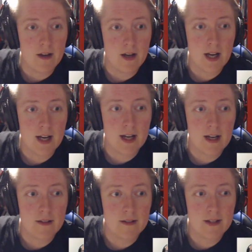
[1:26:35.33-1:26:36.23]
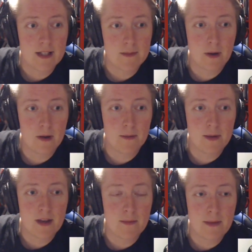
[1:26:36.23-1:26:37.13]
That's
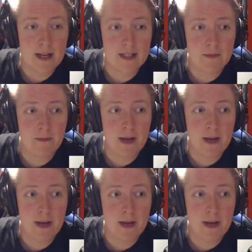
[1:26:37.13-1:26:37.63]
probably your best